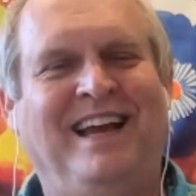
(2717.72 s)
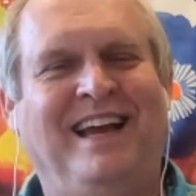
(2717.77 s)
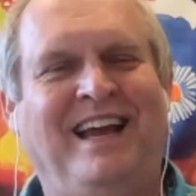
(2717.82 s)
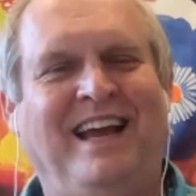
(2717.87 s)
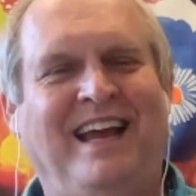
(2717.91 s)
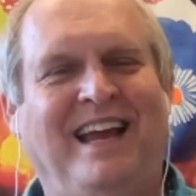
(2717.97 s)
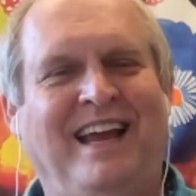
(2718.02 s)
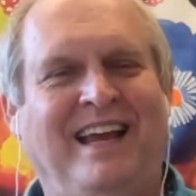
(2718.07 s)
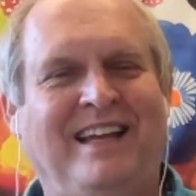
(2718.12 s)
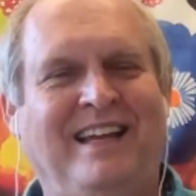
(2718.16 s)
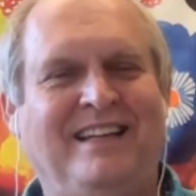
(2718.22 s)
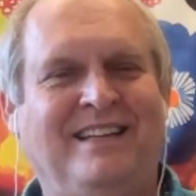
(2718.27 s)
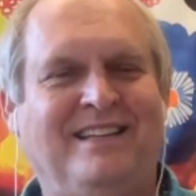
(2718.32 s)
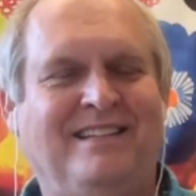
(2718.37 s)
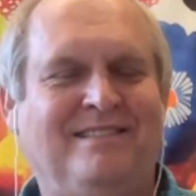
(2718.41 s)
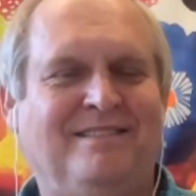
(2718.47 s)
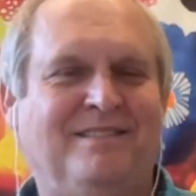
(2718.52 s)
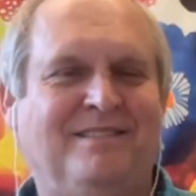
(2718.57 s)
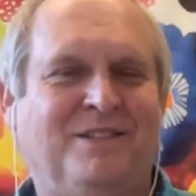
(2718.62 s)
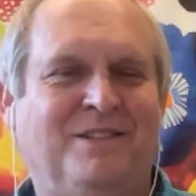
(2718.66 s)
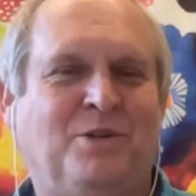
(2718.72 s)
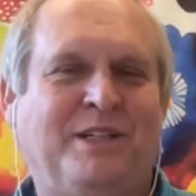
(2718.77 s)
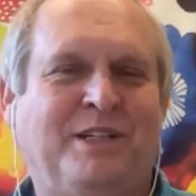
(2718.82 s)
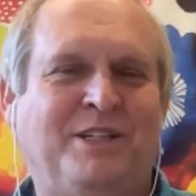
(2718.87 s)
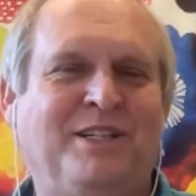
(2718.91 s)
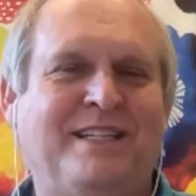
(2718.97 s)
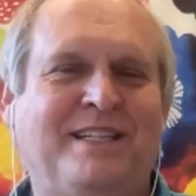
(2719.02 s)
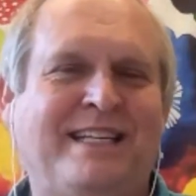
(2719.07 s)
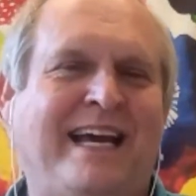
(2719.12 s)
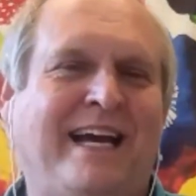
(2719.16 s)
And the
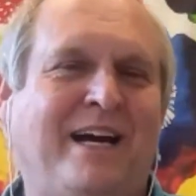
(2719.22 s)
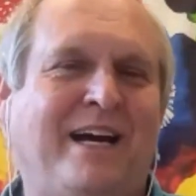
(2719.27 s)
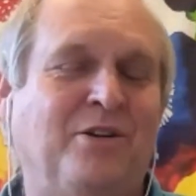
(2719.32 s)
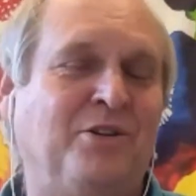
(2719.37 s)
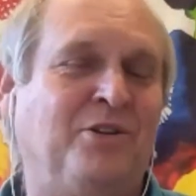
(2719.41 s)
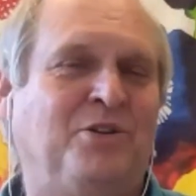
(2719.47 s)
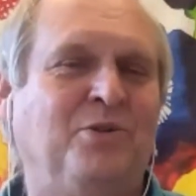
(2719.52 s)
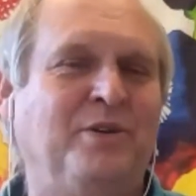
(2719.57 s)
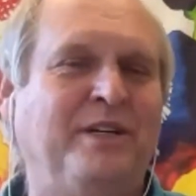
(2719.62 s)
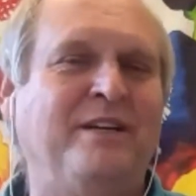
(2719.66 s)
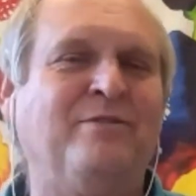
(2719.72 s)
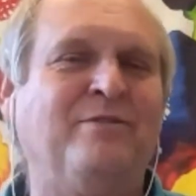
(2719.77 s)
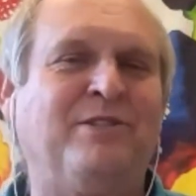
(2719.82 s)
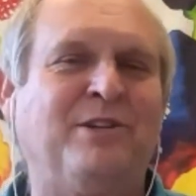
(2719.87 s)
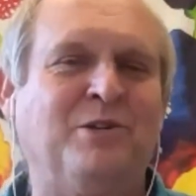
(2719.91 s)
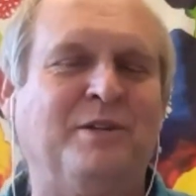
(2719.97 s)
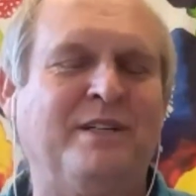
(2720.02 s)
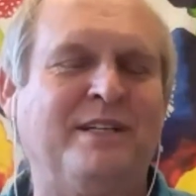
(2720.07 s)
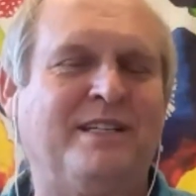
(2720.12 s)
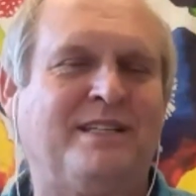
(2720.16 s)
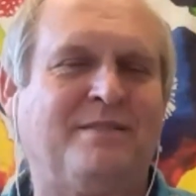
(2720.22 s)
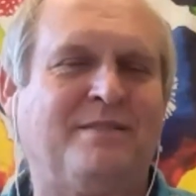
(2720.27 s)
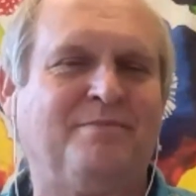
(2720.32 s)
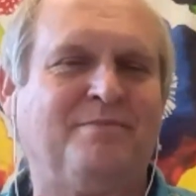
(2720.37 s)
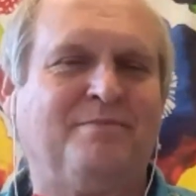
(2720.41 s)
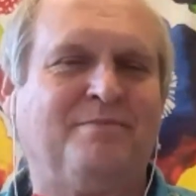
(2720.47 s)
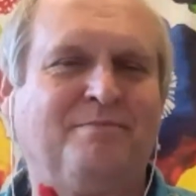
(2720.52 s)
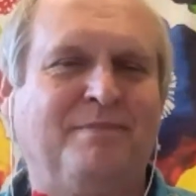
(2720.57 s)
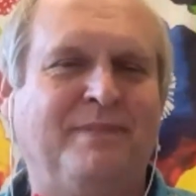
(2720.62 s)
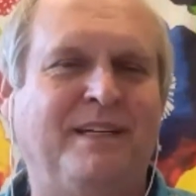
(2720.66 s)
question is how to influence
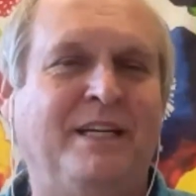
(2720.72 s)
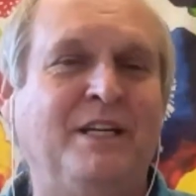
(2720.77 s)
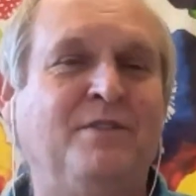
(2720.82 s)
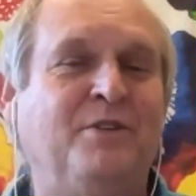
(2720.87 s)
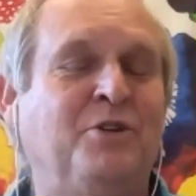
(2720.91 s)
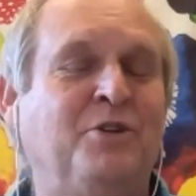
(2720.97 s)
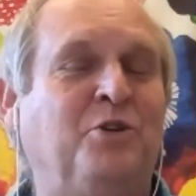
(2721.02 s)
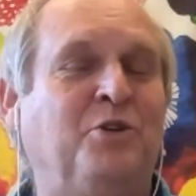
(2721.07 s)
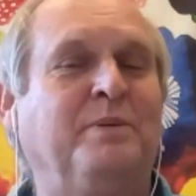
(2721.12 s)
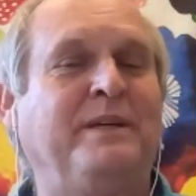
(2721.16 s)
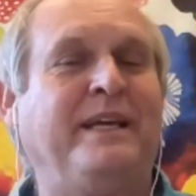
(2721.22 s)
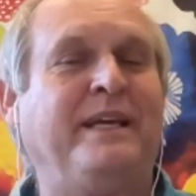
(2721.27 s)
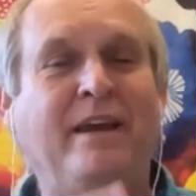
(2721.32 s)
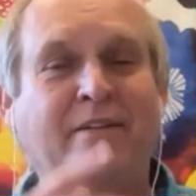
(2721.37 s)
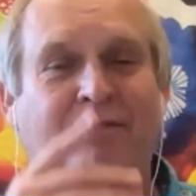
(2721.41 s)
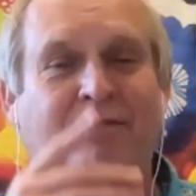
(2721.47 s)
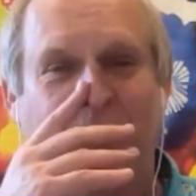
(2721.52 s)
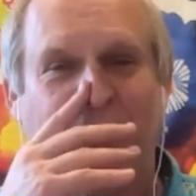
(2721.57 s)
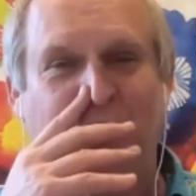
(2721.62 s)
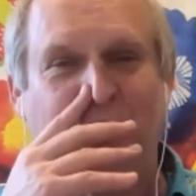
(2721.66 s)
individual behavior